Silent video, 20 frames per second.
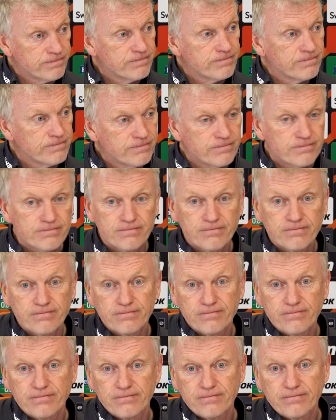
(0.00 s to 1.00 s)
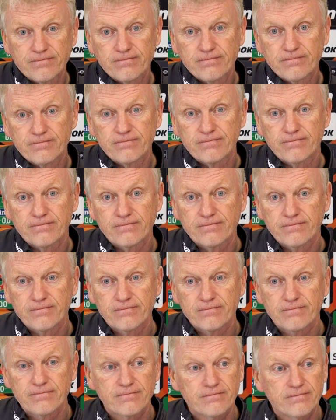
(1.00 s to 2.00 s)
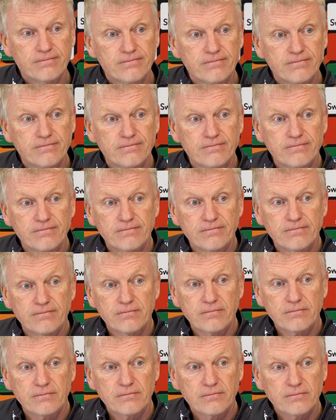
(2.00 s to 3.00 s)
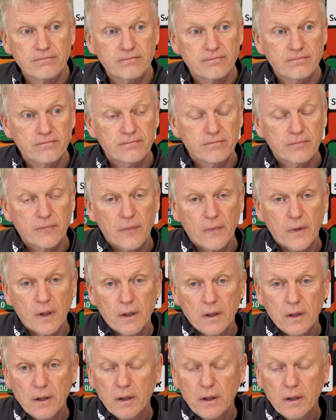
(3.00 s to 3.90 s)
[no speech]